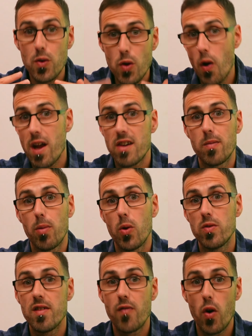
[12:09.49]

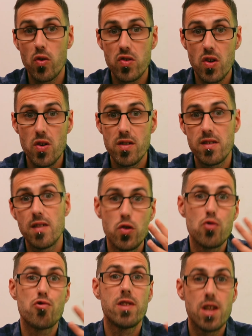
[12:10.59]
non-explosive alternative to
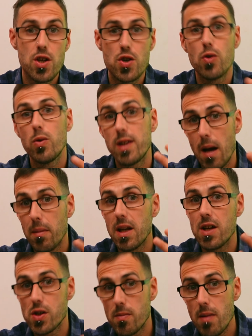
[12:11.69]
traditional
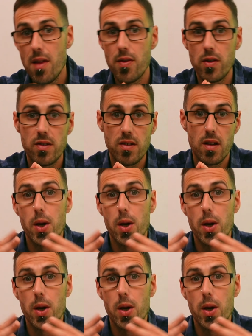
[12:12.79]
demolition methods.